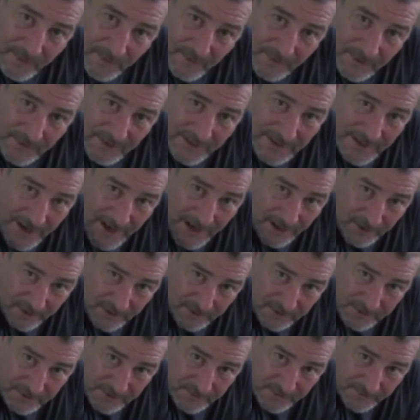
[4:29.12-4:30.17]

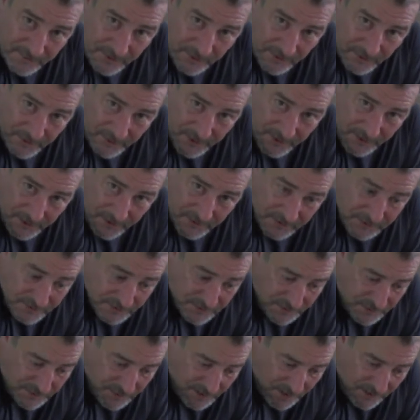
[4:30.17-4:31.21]
nails,
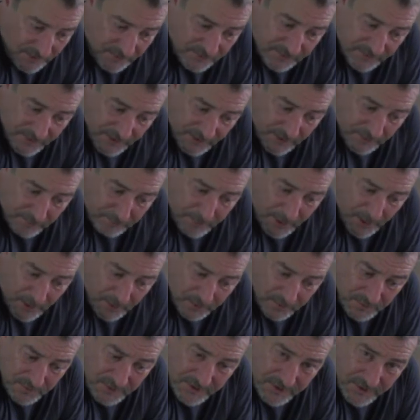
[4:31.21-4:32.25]
fingernails, and finger
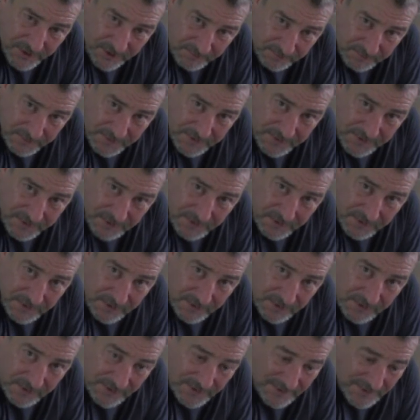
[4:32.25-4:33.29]
bone tips
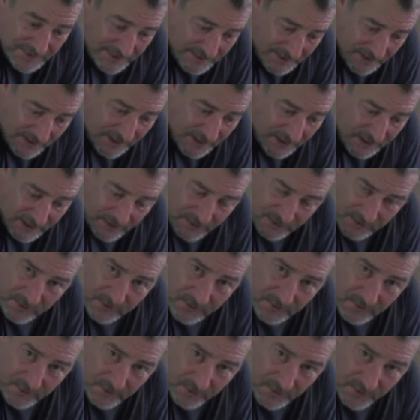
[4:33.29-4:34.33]
digging in
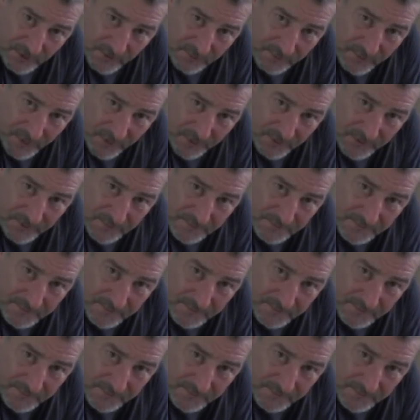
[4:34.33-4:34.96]
to the opponent.